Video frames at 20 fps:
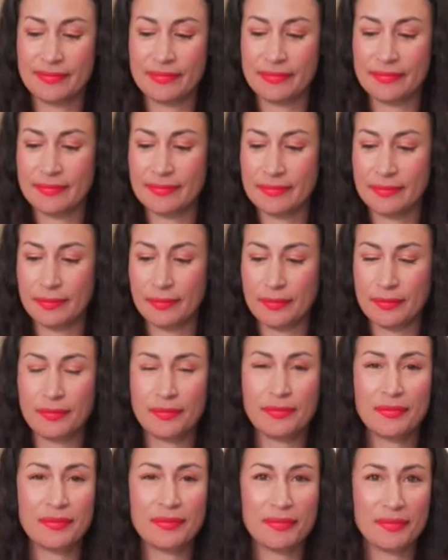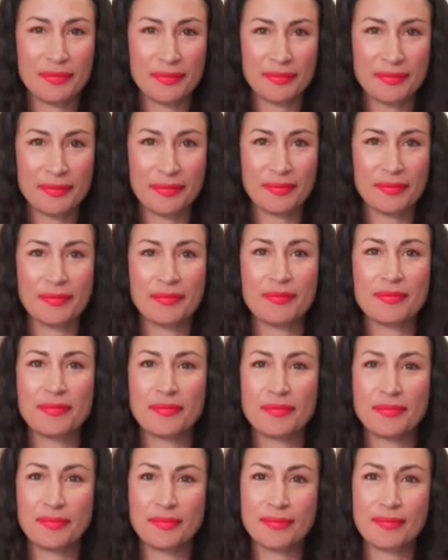
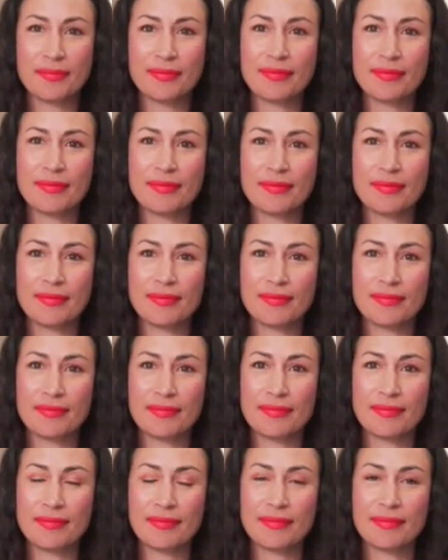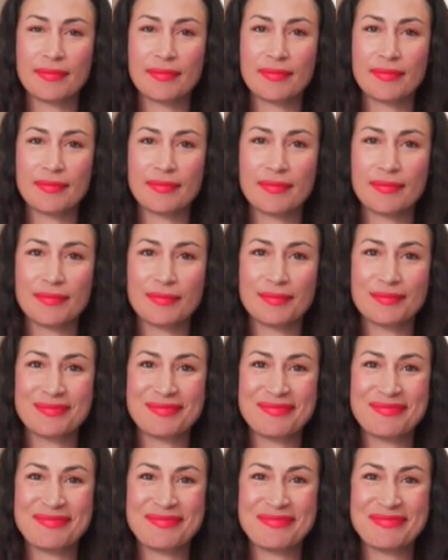
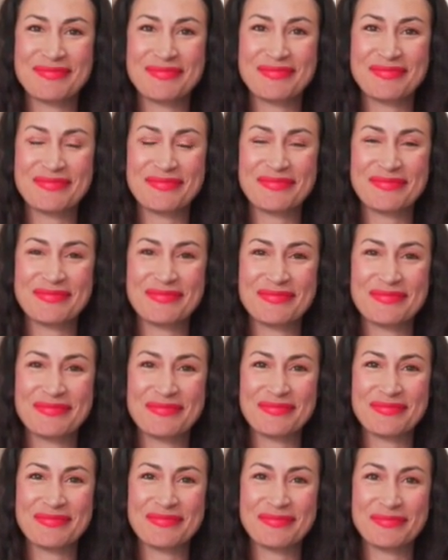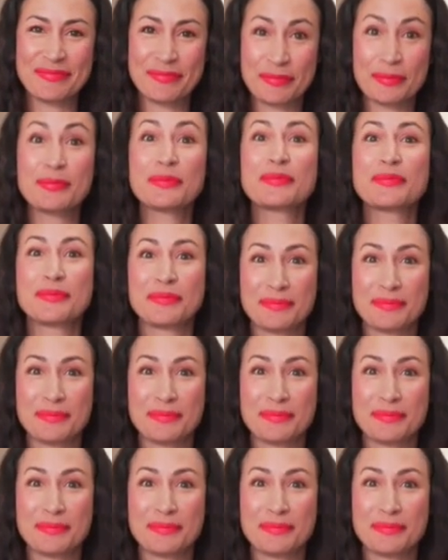(silent)